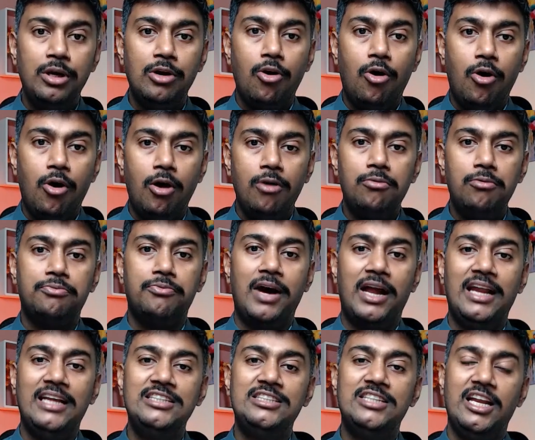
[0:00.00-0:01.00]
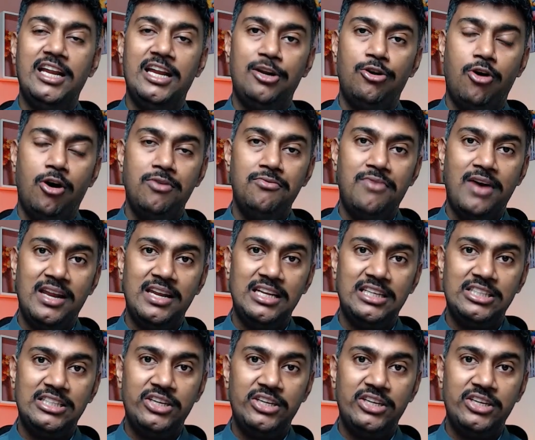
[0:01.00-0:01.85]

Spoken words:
all financial and non-financial